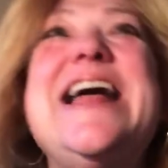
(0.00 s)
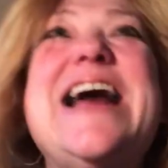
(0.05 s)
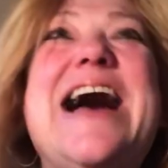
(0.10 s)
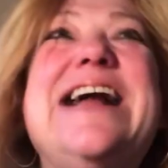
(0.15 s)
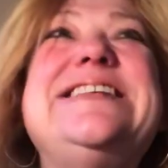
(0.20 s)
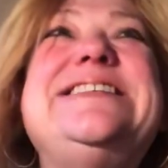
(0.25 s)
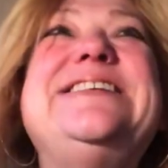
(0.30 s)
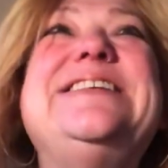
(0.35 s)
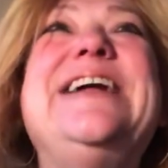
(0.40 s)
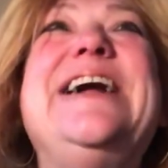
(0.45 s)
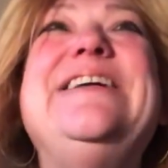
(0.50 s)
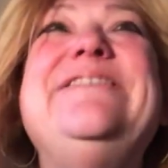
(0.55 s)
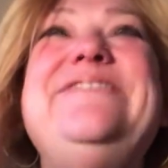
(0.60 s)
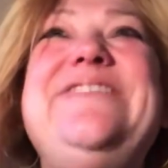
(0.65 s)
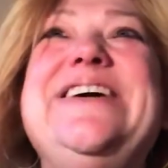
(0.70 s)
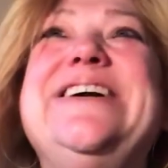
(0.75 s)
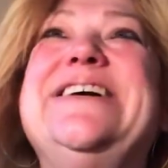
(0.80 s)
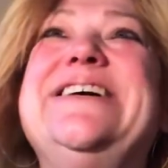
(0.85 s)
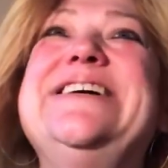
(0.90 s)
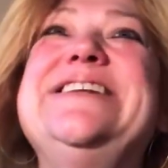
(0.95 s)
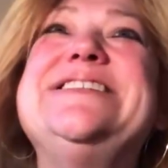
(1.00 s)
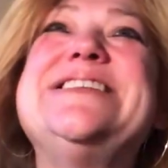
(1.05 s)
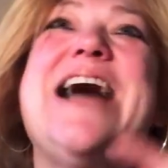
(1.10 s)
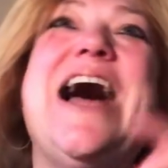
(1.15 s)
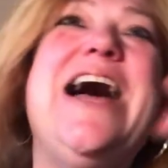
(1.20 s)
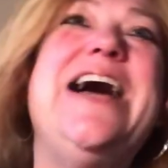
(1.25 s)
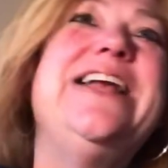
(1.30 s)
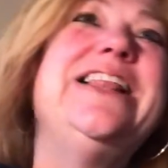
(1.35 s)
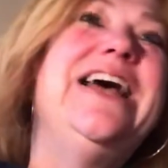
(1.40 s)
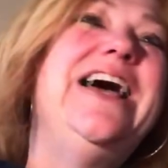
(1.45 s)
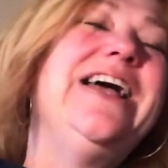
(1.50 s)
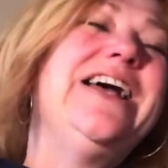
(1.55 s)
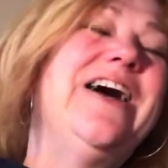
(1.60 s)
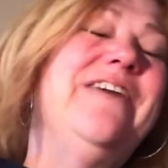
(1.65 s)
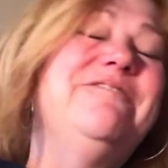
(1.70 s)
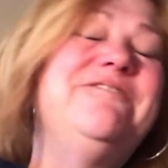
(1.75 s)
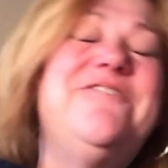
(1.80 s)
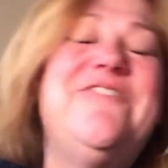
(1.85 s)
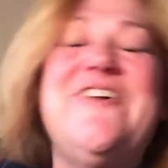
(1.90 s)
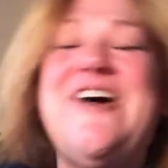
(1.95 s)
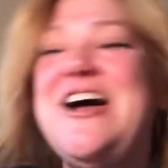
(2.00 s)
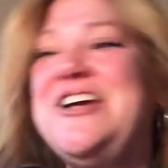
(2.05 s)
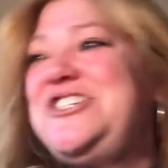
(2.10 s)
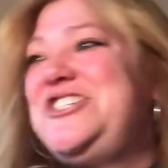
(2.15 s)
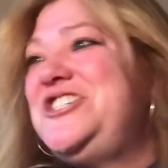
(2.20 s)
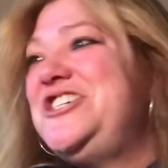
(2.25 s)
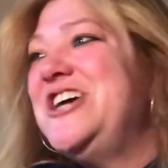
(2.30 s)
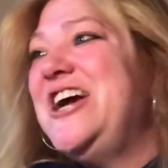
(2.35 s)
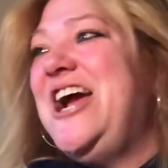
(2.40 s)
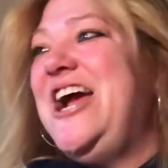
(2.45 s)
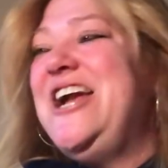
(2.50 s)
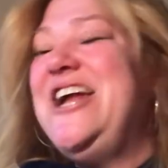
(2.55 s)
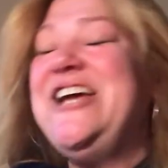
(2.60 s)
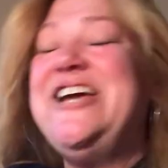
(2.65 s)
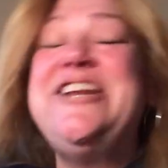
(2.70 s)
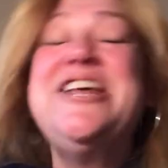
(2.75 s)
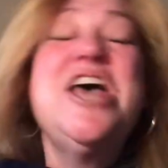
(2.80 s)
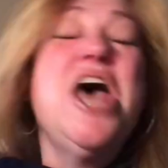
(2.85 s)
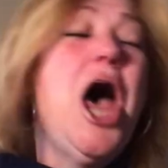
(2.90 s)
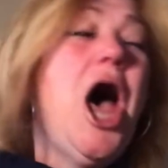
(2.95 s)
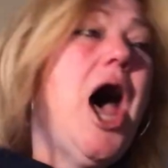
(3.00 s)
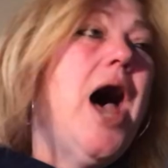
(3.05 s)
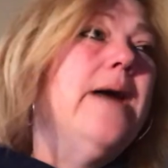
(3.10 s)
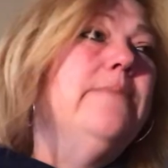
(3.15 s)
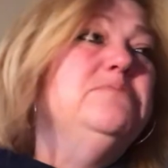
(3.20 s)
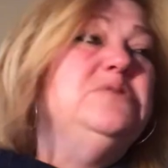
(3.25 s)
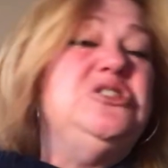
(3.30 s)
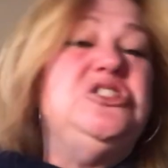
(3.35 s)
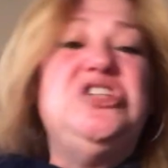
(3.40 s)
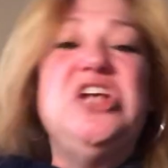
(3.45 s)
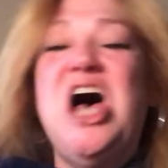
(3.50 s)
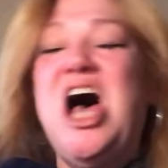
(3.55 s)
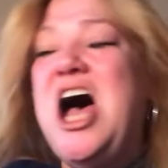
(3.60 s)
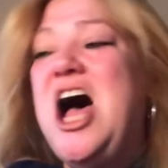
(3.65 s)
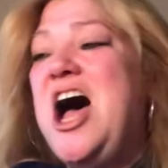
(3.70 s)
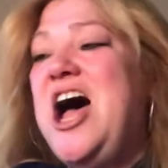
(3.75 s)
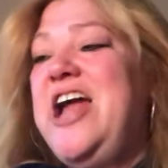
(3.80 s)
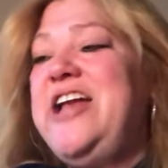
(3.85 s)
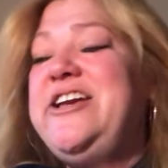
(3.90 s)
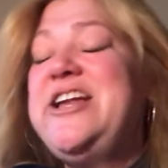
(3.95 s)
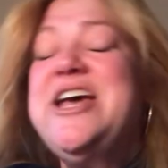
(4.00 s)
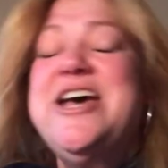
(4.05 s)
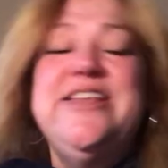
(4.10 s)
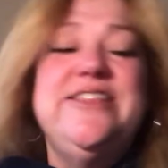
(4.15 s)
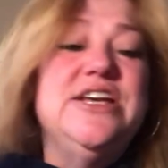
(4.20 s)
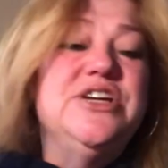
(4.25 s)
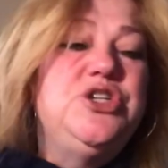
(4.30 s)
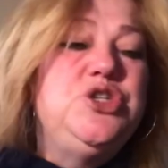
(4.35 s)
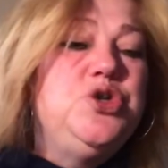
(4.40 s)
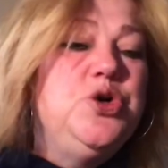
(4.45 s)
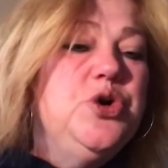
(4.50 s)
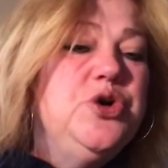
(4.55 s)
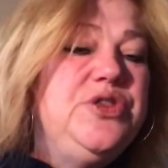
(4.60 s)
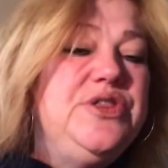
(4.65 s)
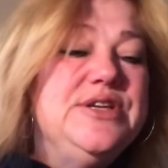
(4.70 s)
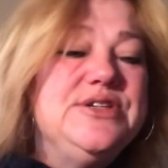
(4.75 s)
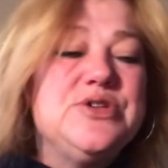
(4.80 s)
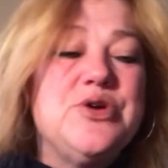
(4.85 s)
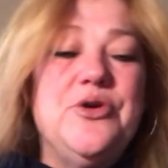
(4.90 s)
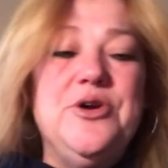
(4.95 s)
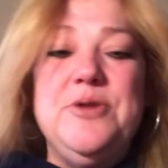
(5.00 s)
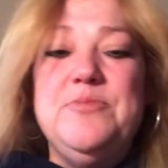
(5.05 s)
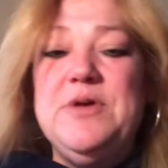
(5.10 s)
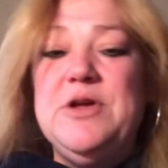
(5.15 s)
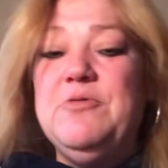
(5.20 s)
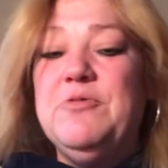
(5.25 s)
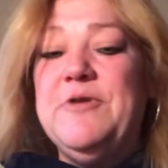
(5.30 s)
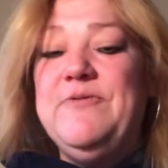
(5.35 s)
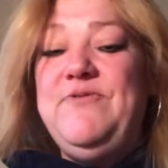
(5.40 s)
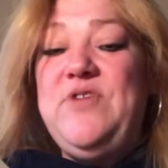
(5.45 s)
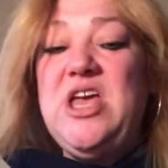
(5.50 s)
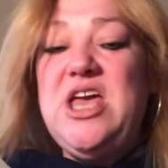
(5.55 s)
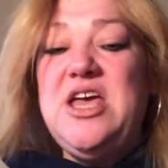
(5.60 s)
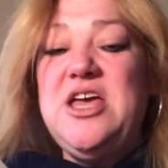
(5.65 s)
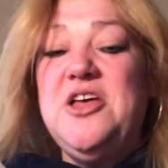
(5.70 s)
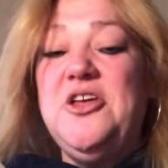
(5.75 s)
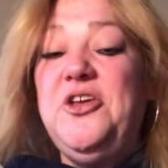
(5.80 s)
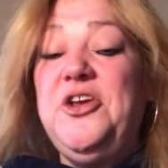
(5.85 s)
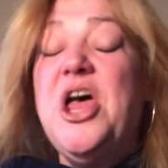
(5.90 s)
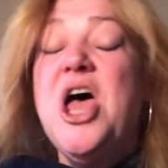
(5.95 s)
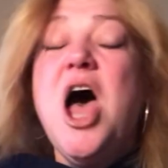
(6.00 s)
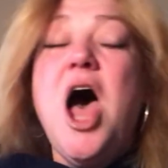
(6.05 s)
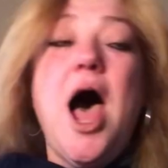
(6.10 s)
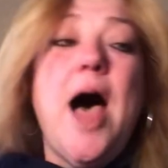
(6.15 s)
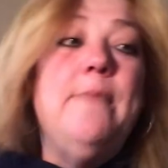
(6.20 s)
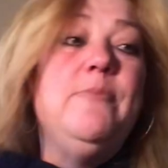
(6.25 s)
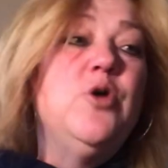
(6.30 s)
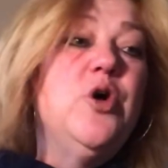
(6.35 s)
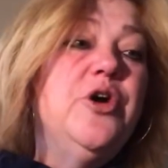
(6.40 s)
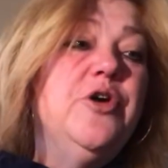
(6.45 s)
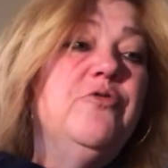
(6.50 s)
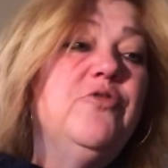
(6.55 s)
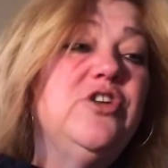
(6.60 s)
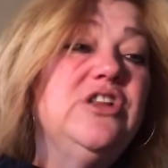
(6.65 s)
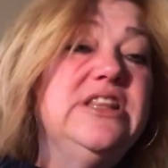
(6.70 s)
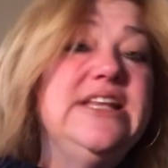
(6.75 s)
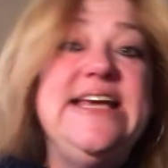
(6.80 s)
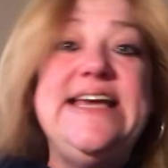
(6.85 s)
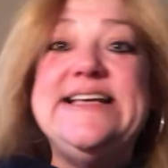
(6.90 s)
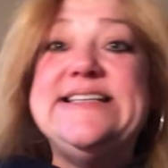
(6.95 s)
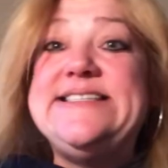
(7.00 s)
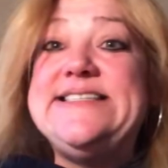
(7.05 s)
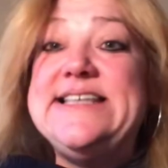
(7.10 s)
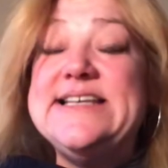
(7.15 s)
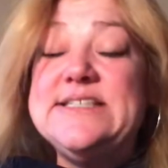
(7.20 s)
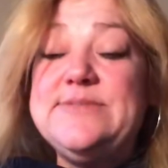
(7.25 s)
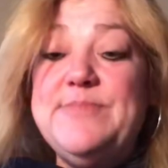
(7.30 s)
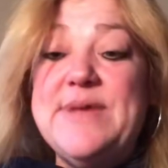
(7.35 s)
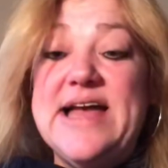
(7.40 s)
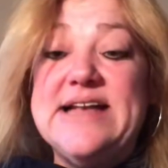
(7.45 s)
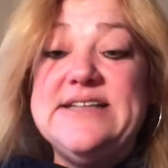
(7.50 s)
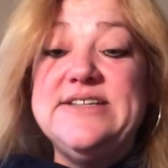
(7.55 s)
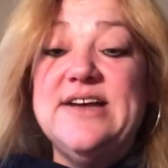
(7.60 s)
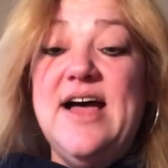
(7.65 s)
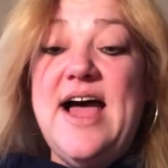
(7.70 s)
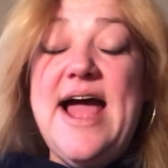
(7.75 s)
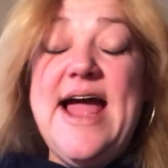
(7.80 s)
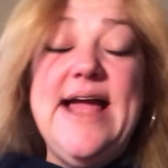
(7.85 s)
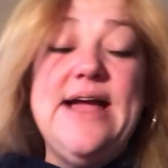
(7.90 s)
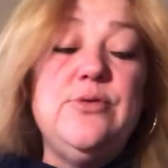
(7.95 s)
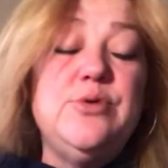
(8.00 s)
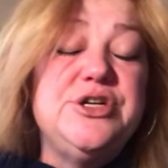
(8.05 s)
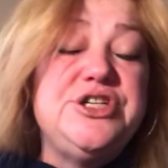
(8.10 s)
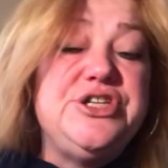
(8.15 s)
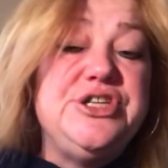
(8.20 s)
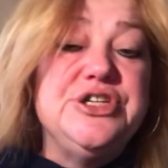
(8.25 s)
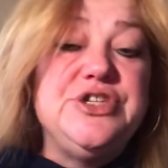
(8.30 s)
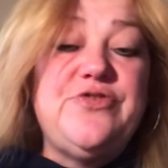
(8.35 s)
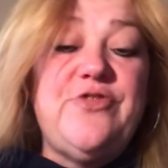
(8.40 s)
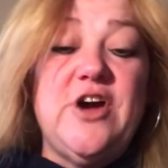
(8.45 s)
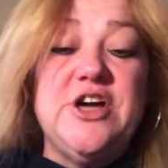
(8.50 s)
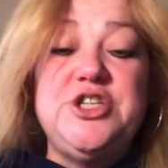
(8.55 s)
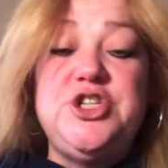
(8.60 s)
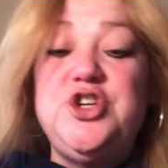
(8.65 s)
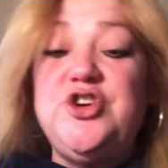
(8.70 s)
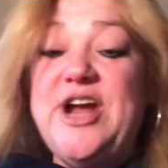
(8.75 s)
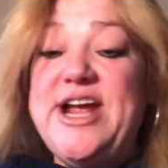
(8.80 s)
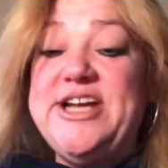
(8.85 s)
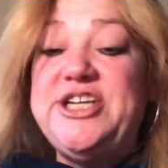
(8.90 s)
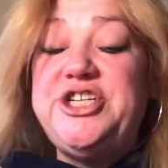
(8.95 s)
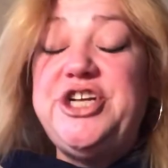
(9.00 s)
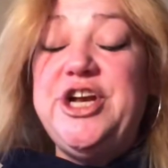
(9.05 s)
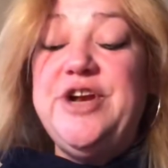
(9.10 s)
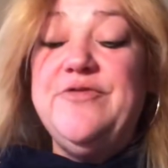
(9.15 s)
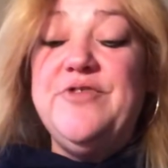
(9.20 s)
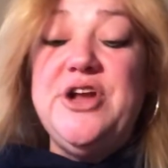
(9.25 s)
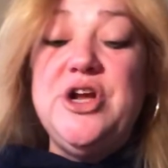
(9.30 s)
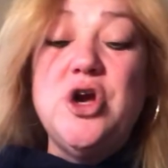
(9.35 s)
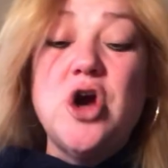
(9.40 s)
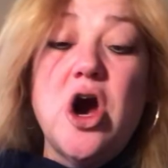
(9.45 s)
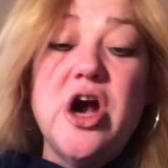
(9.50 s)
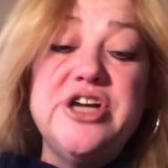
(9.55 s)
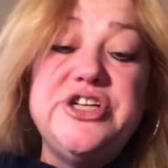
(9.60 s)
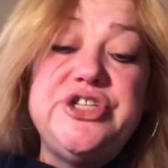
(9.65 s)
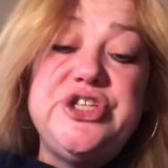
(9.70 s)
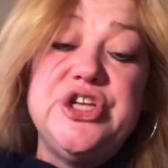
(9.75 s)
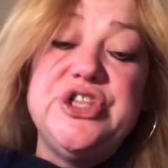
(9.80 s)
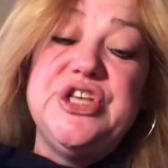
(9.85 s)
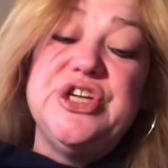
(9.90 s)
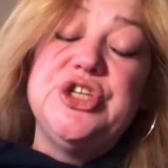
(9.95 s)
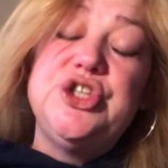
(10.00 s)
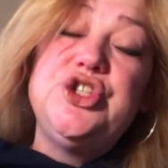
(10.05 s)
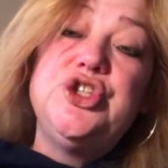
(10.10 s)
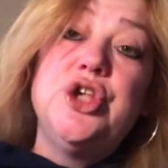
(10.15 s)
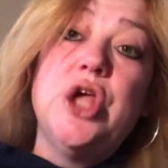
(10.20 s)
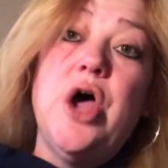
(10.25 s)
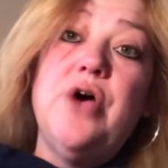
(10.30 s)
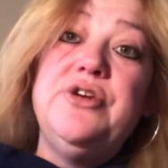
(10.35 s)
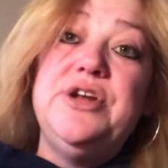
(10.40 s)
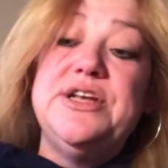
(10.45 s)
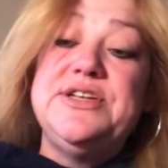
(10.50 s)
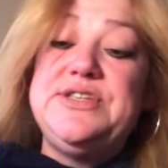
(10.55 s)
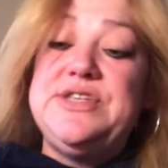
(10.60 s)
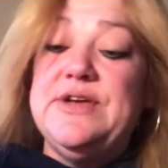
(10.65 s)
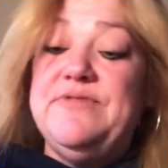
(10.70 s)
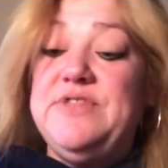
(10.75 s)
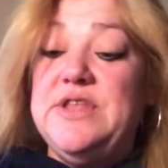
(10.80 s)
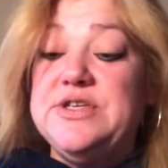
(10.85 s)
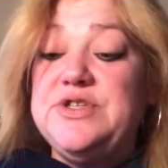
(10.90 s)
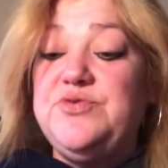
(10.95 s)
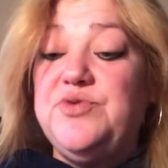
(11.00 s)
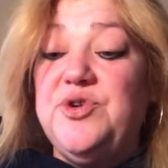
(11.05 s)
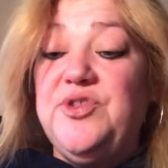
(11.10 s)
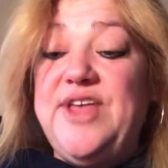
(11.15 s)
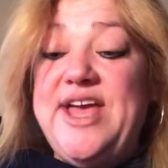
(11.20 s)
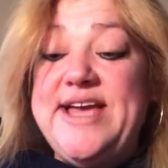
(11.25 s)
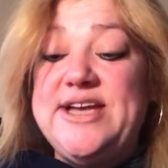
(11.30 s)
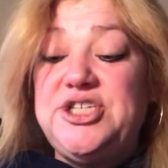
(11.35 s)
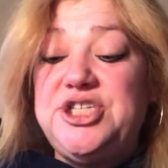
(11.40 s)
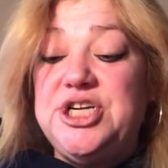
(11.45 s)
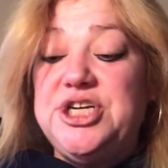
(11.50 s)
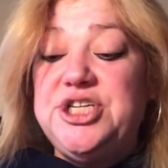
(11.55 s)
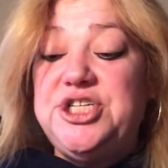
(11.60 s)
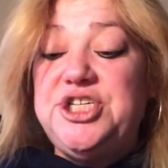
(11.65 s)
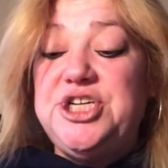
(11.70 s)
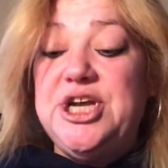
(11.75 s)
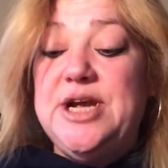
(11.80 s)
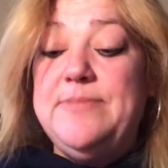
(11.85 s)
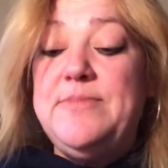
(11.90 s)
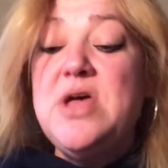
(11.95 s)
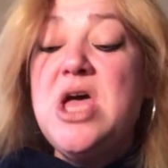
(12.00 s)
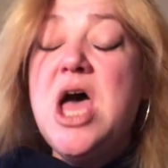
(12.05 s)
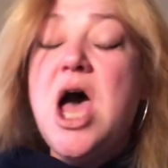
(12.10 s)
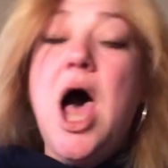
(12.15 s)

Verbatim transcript: That's what I feel. It's kind of like I'm frustrated. I'm done. This truth is going to be revealed. I'm going to release this mental anguish, this frustration in regards to this slowness of this relationship.